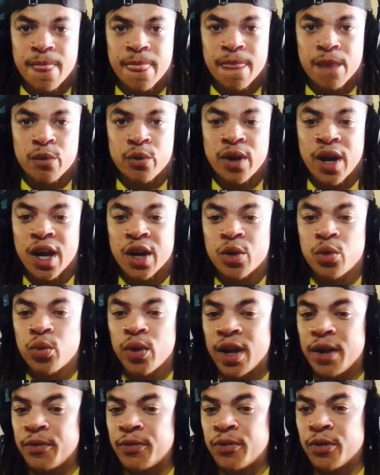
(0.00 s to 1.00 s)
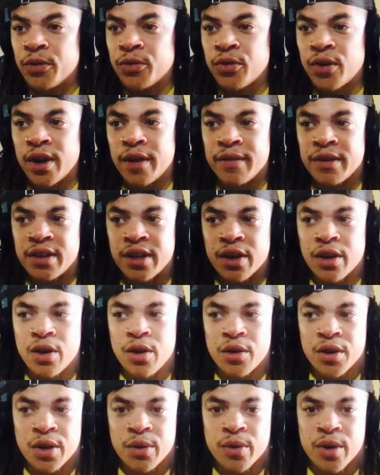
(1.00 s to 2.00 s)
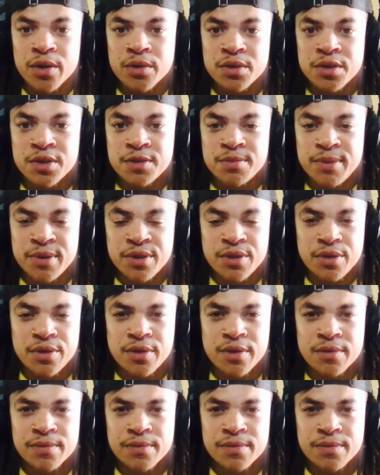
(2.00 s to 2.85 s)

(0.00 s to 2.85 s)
We're not grateful for everything Cody Rhodes has been doing.